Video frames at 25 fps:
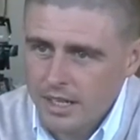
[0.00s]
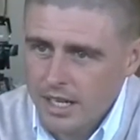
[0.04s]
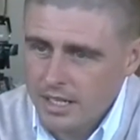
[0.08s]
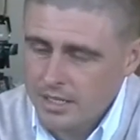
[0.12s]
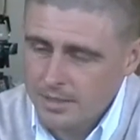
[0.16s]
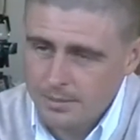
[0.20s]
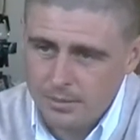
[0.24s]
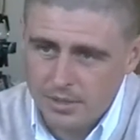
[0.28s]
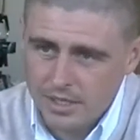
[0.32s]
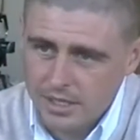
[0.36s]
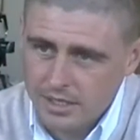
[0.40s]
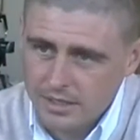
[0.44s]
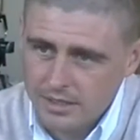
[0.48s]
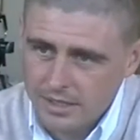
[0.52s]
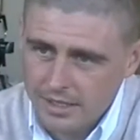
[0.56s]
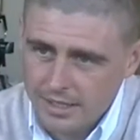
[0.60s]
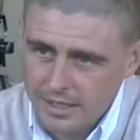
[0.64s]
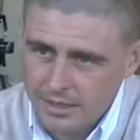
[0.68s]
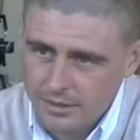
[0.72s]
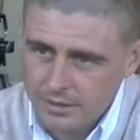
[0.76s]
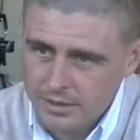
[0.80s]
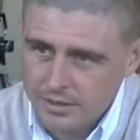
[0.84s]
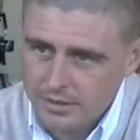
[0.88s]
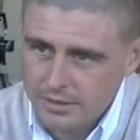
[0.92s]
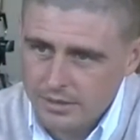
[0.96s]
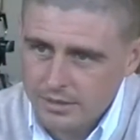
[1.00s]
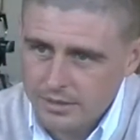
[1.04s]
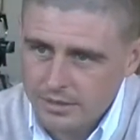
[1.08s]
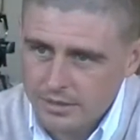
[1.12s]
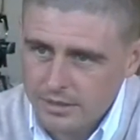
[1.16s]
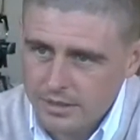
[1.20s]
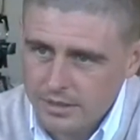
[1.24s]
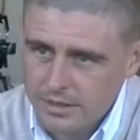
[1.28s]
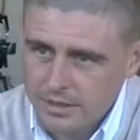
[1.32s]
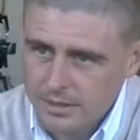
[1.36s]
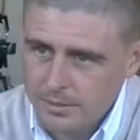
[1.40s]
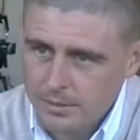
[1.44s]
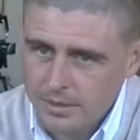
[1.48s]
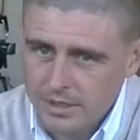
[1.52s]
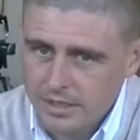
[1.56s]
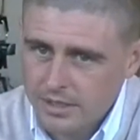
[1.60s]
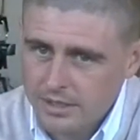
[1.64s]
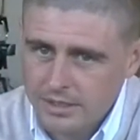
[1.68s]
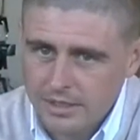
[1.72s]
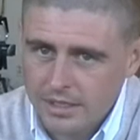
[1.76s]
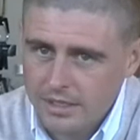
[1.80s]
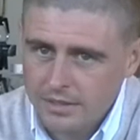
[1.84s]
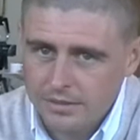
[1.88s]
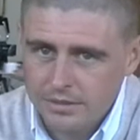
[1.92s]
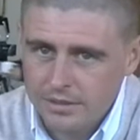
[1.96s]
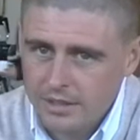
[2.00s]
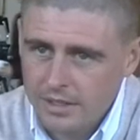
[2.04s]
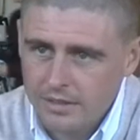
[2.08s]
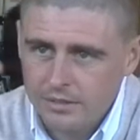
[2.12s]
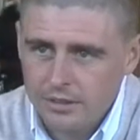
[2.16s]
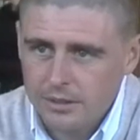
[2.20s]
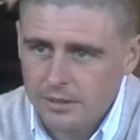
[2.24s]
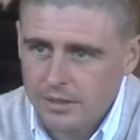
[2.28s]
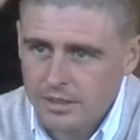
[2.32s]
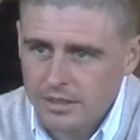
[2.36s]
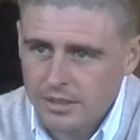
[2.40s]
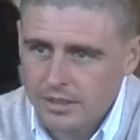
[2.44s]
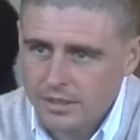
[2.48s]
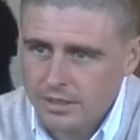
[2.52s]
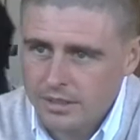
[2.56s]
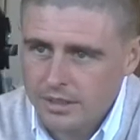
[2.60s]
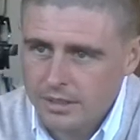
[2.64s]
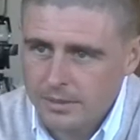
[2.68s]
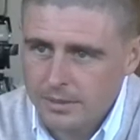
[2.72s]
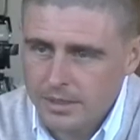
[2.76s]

It's a brilliant day out. It's a brilliant day out for everyone, you know.